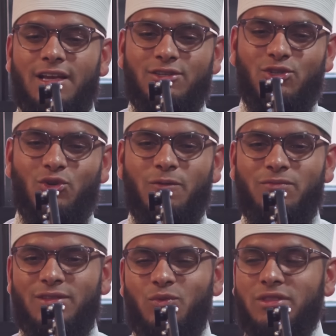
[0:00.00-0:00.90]
And so
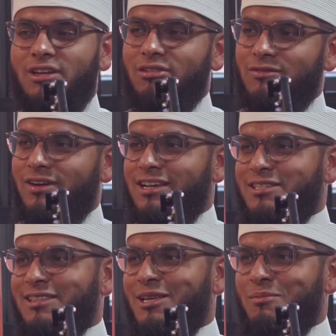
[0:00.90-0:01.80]
with their
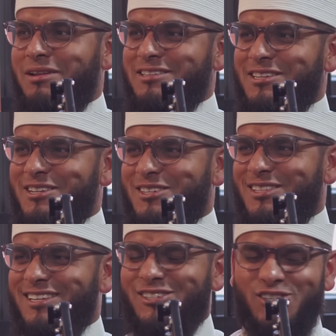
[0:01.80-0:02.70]
advice and their blessings
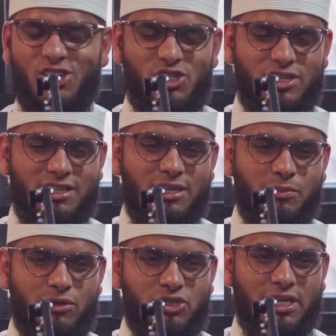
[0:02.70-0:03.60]
and their suggestion and their
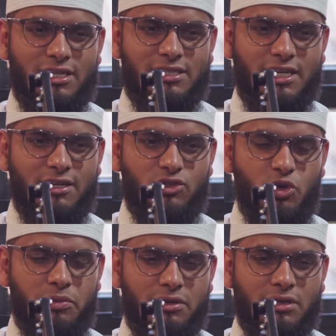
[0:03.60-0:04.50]
push, I decided to
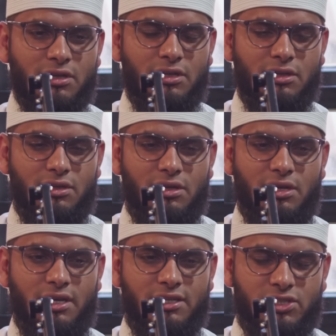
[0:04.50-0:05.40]
open
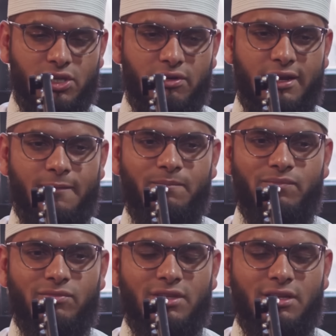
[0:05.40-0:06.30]
Instagram
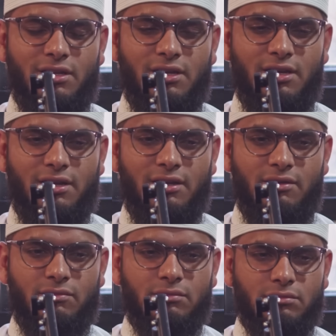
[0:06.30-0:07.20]

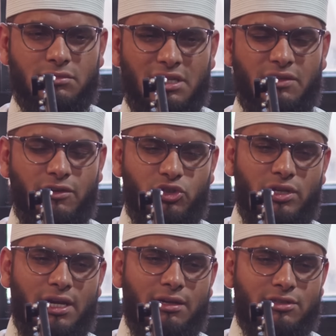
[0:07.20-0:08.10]
And then
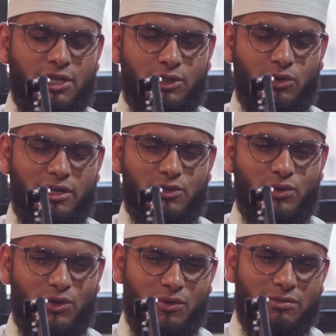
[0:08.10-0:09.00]
eventually TikTok
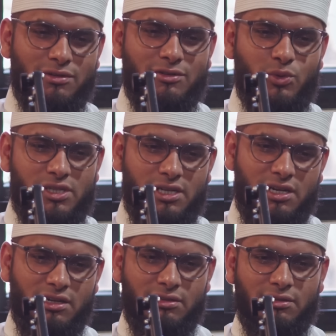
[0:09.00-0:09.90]
as well,
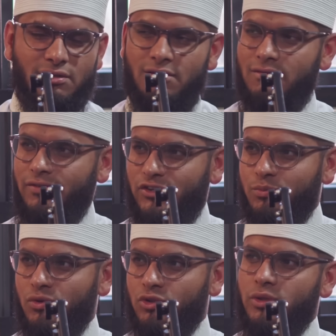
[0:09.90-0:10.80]
Twitter,
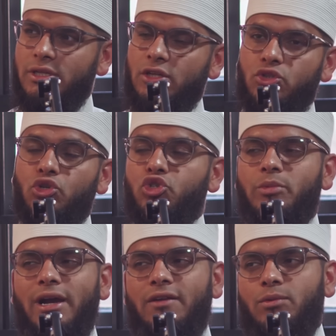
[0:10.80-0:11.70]
Facebook.
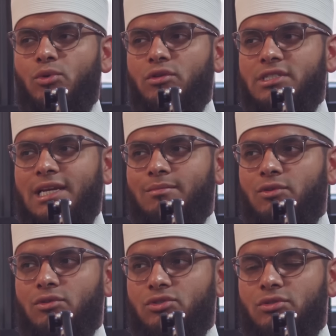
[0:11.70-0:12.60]
YouTube I had from a long time,
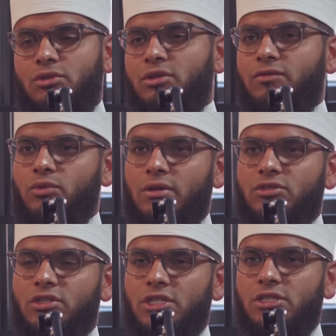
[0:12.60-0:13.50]
because even when
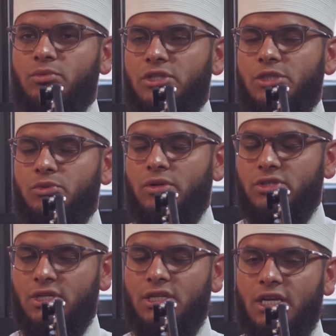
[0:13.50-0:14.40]
I was in Egypt, when I
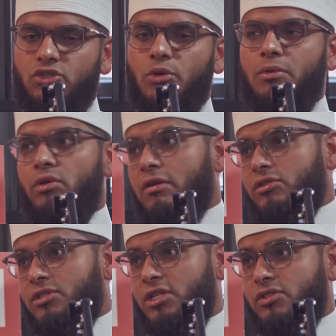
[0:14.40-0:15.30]
was studying, I used to upload like
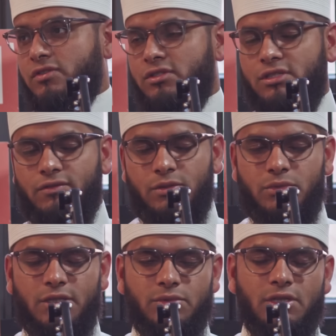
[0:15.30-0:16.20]
recitations and stuff
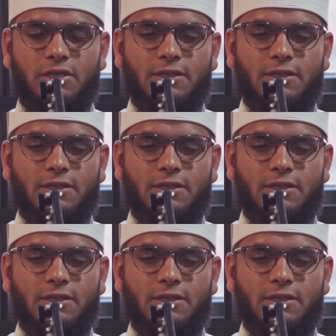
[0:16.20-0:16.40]
sometimes.